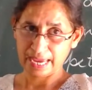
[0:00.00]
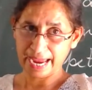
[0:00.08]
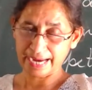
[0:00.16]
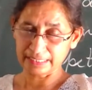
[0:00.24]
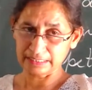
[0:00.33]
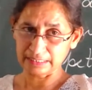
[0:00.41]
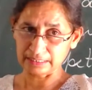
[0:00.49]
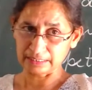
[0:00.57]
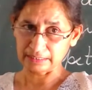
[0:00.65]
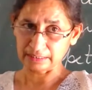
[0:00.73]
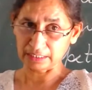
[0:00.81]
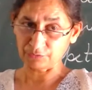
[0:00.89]
and
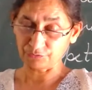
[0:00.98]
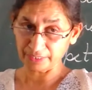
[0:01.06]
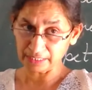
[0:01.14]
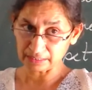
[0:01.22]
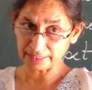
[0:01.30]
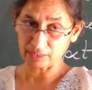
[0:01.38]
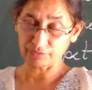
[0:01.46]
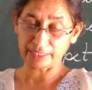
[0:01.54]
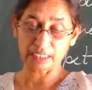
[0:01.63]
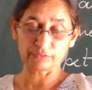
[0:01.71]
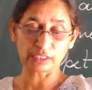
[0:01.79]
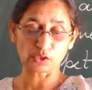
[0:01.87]
he feels that
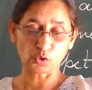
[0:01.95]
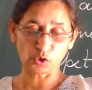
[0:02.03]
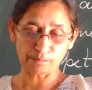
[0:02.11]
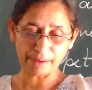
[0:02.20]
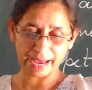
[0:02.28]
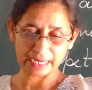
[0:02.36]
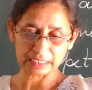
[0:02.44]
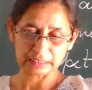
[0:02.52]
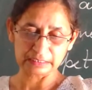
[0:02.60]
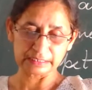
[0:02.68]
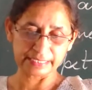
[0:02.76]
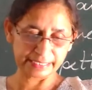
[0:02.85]
when he will go
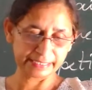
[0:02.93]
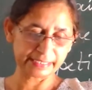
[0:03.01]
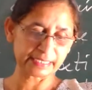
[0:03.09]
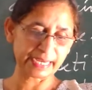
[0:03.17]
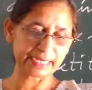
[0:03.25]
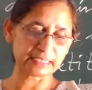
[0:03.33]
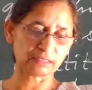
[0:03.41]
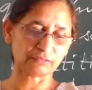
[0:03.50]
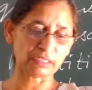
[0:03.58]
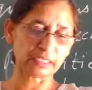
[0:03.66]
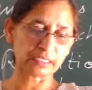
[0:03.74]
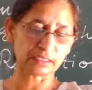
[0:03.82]
back day and night, he
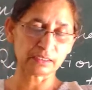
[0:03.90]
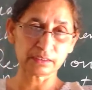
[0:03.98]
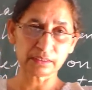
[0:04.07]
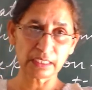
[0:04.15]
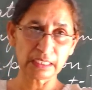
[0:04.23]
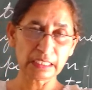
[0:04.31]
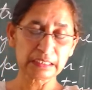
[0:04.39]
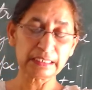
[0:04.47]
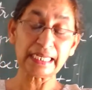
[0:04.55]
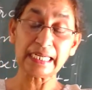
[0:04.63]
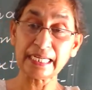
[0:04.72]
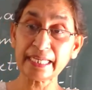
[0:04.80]
will hear
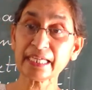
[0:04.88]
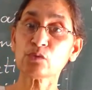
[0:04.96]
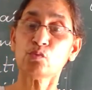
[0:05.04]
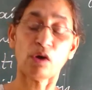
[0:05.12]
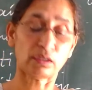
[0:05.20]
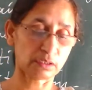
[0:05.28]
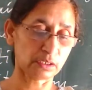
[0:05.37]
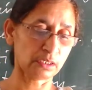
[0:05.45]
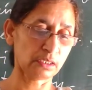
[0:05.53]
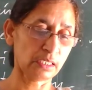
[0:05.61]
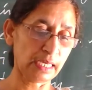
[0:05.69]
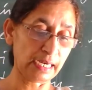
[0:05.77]
the lake
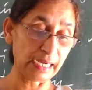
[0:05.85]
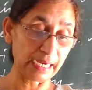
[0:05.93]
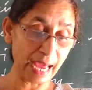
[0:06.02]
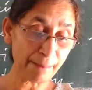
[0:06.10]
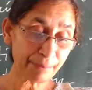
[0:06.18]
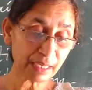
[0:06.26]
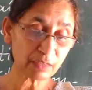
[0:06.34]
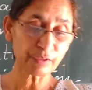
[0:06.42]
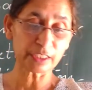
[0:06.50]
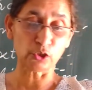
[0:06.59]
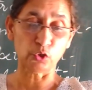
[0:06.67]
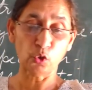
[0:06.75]
water lapping
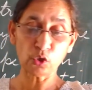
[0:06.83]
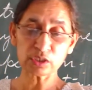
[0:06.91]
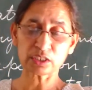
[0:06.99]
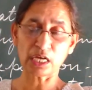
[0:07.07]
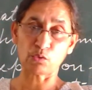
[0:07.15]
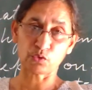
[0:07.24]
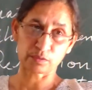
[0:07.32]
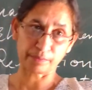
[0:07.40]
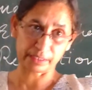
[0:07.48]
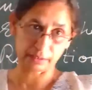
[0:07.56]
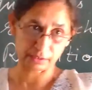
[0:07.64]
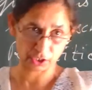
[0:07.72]
with low sounds
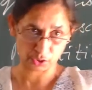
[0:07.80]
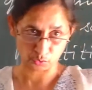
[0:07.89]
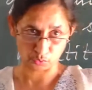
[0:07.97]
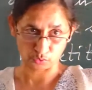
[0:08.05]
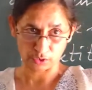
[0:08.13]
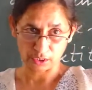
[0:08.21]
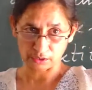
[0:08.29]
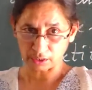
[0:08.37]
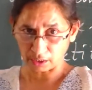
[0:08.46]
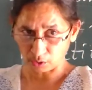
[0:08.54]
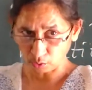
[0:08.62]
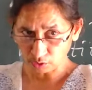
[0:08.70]
by the shore.
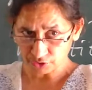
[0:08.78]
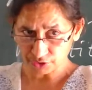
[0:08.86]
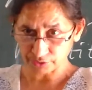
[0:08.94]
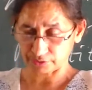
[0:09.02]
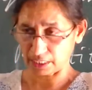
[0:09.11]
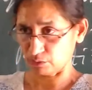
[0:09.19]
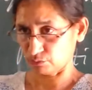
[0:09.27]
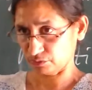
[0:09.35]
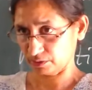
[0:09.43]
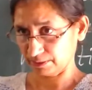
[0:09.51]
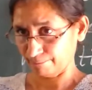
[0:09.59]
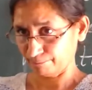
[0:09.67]
The low
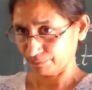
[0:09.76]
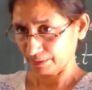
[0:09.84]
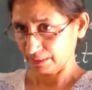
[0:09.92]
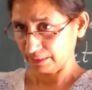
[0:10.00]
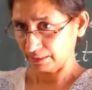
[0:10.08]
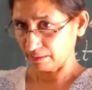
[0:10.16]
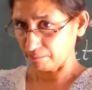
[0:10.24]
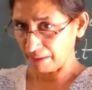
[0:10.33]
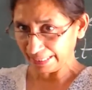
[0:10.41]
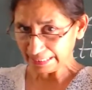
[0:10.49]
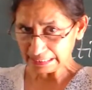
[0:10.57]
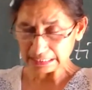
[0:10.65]
sounds, the
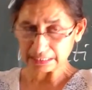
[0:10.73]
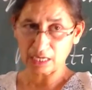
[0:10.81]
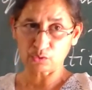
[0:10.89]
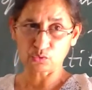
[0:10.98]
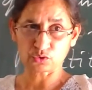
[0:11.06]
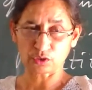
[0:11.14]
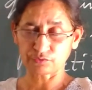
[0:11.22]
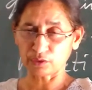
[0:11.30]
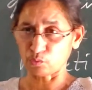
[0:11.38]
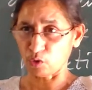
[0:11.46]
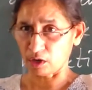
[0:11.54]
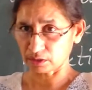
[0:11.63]
mild sounds of the
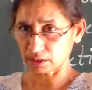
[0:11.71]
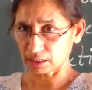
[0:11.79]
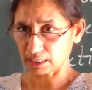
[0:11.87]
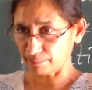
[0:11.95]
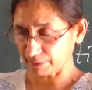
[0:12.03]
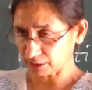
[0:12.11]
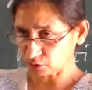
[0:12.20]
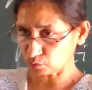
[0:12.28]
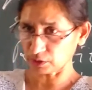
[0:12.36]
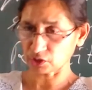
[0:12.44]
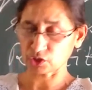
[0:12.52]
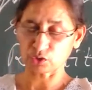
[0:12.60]
water coming
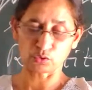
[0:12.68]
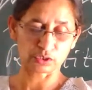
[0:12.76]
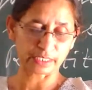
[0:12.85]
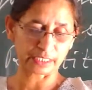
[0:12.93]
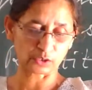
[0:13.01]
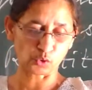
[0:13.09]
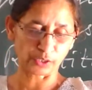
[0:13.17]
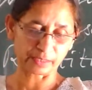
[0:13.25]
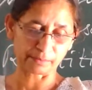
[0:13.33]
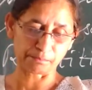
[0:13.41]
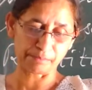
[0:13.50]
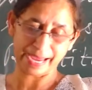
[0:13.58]
to the shores and going